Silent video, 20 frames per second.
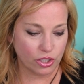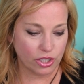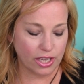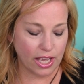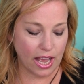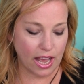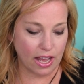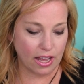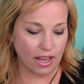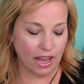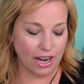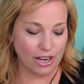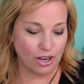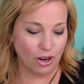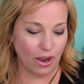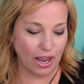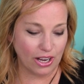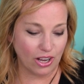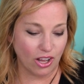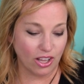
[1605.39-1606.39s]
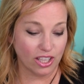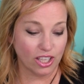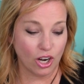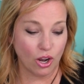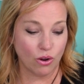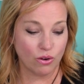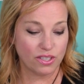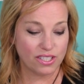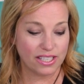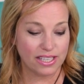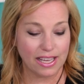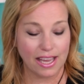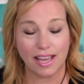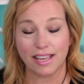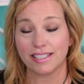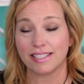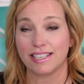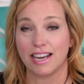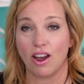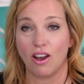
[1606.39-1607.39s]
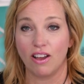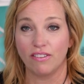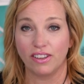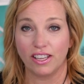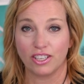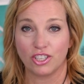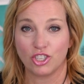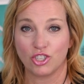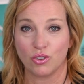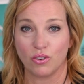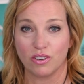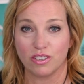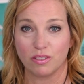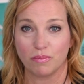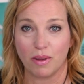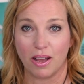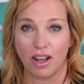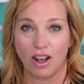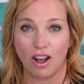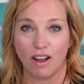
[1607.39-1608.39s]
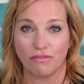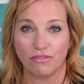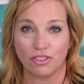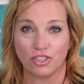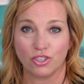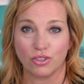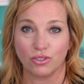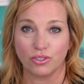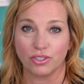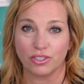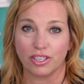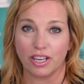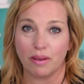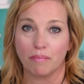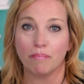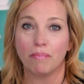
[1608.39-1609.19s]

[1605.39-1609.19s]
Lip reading: Yeah, I know. I call it OTS now. I've like shortened my off-the-shoulder name.